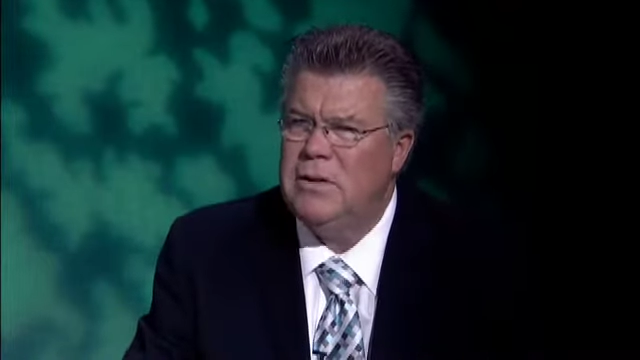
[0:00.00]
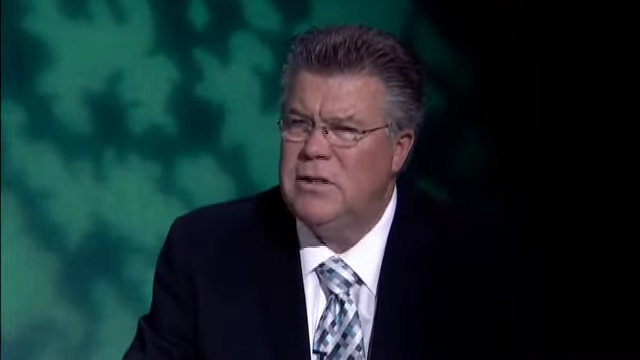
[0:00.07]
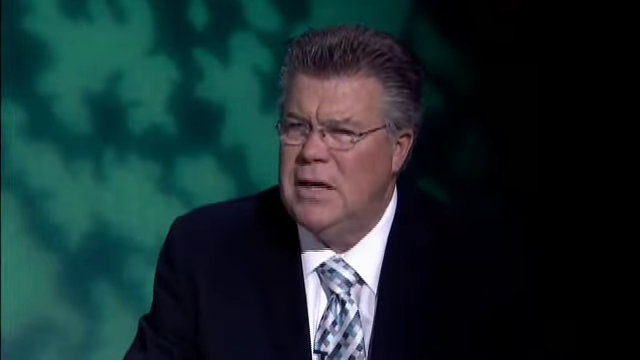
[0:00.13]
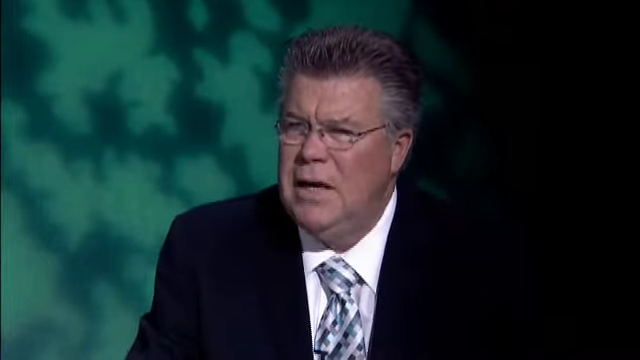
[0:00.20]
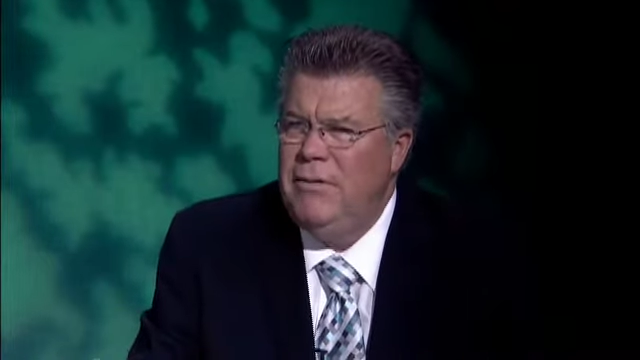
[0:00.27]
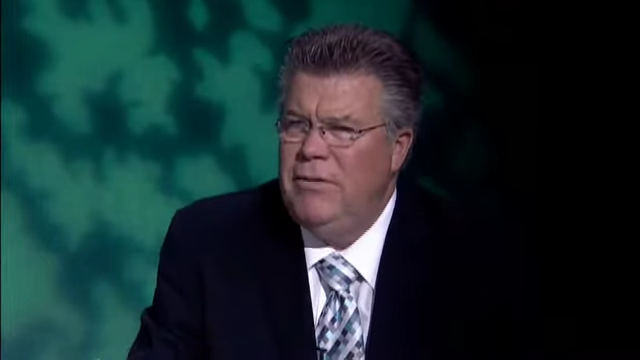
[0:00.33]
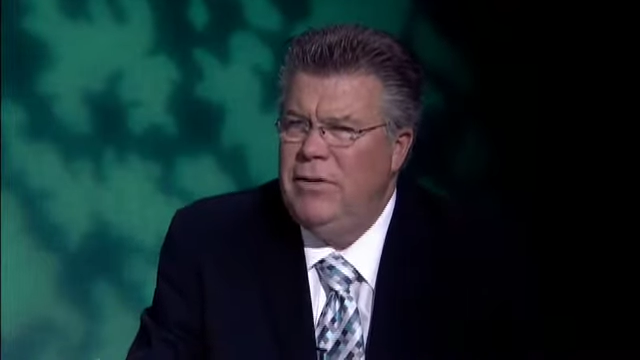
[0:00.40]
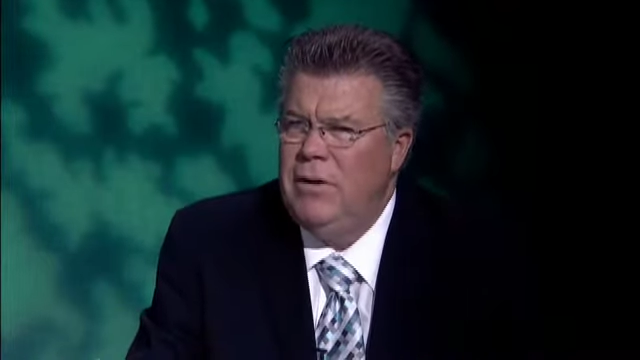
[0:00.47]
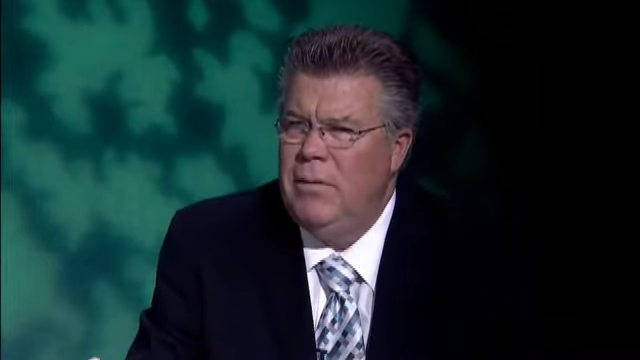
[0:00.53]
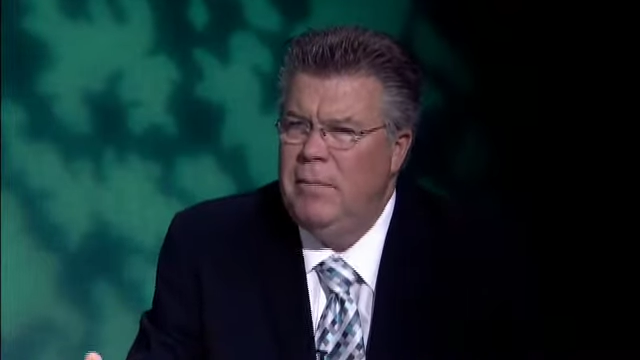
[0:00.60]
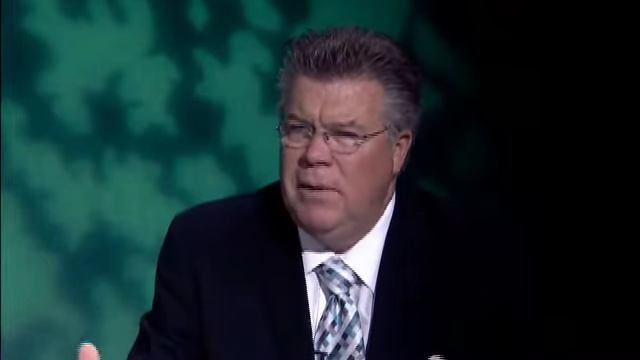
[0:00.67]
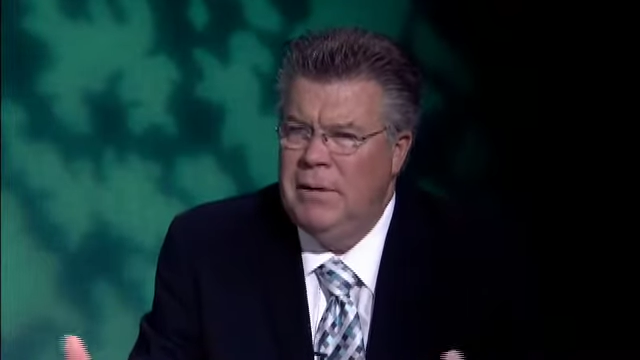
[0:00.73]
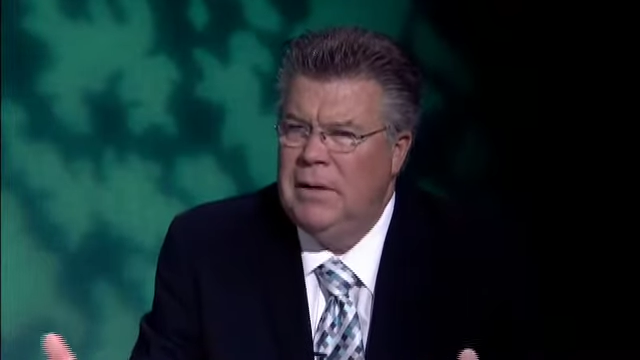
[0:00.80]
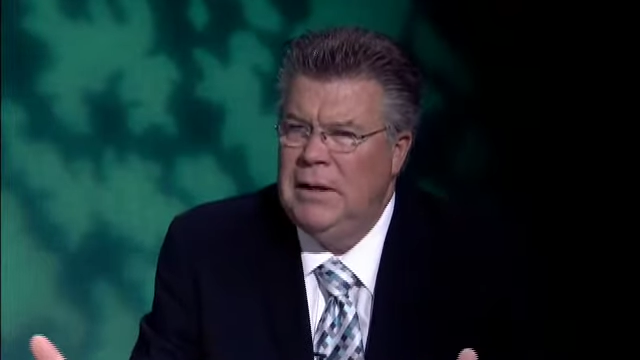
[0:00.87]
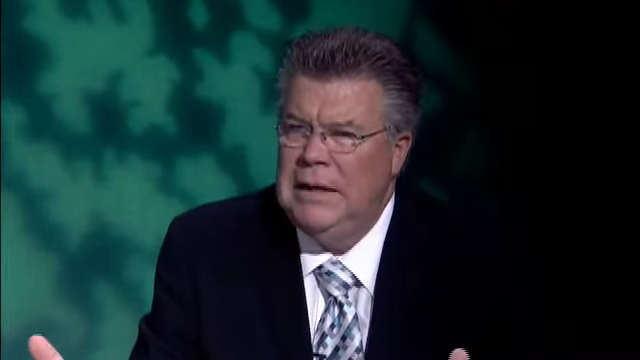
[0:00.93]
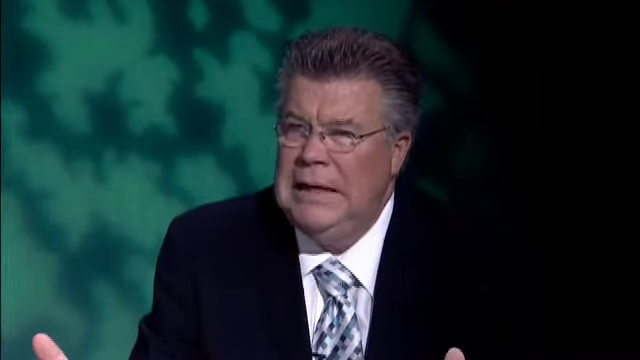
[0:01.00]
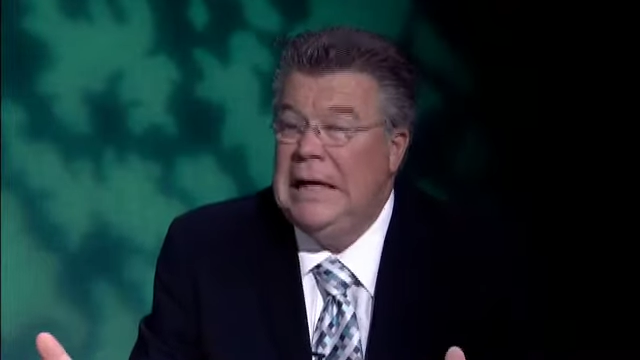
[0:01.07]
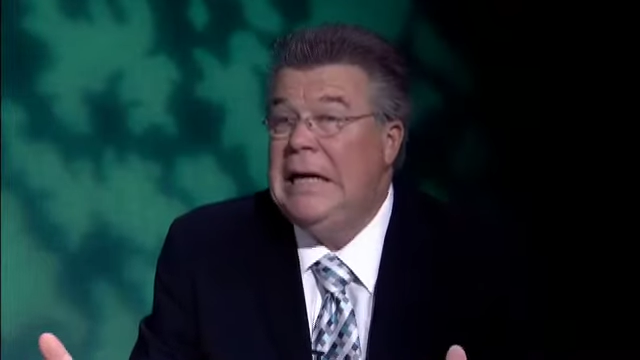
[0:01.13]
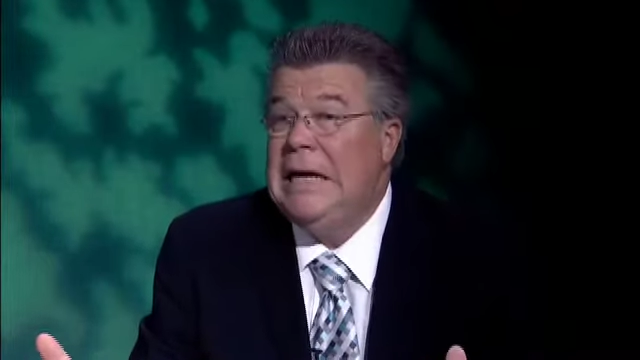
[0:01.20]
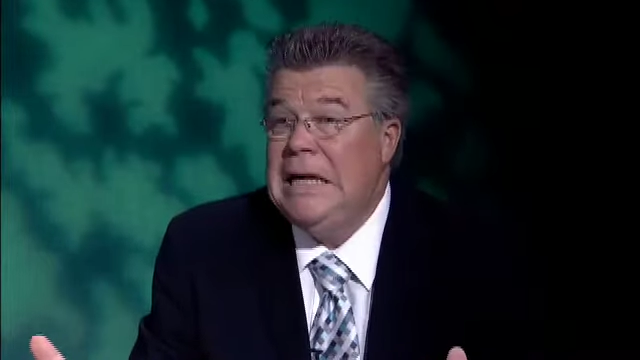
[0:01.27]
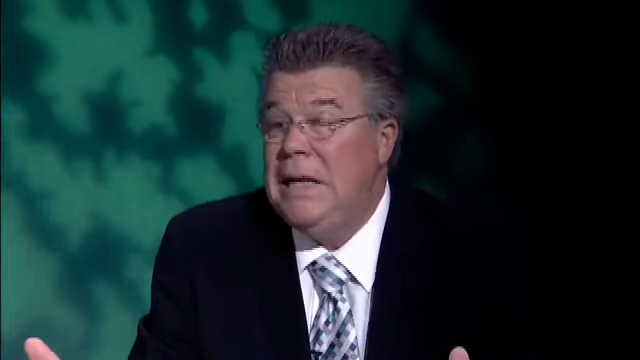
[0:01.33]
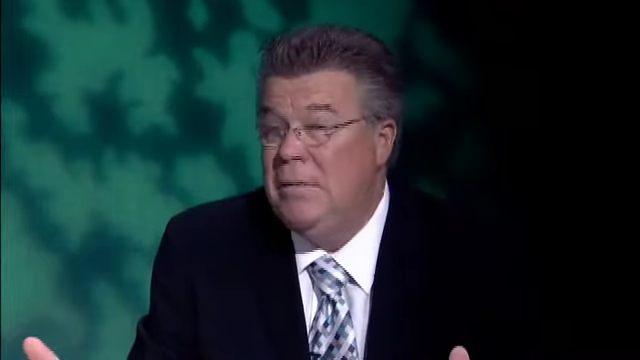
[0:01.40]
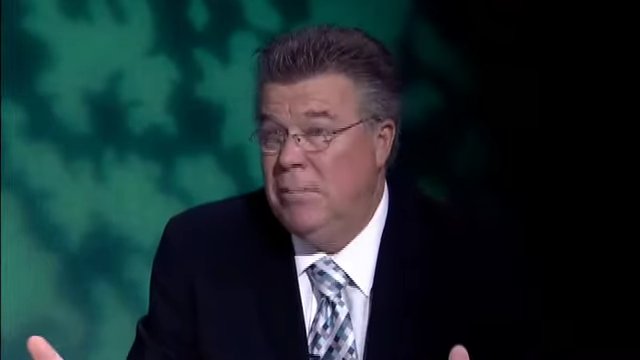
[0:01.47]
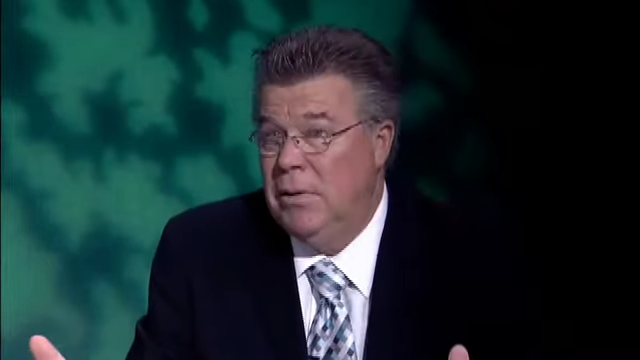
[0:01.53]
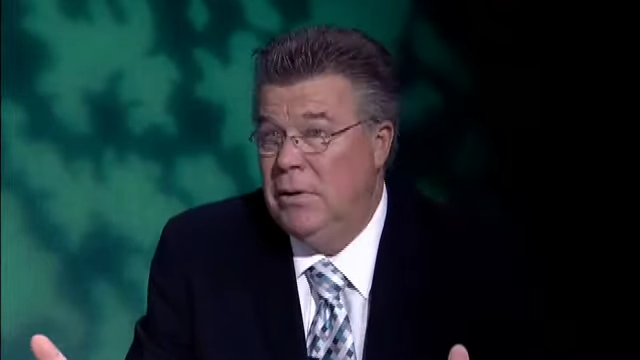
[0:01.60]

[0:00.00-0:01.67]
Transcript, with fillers: save in their monthly uh, heating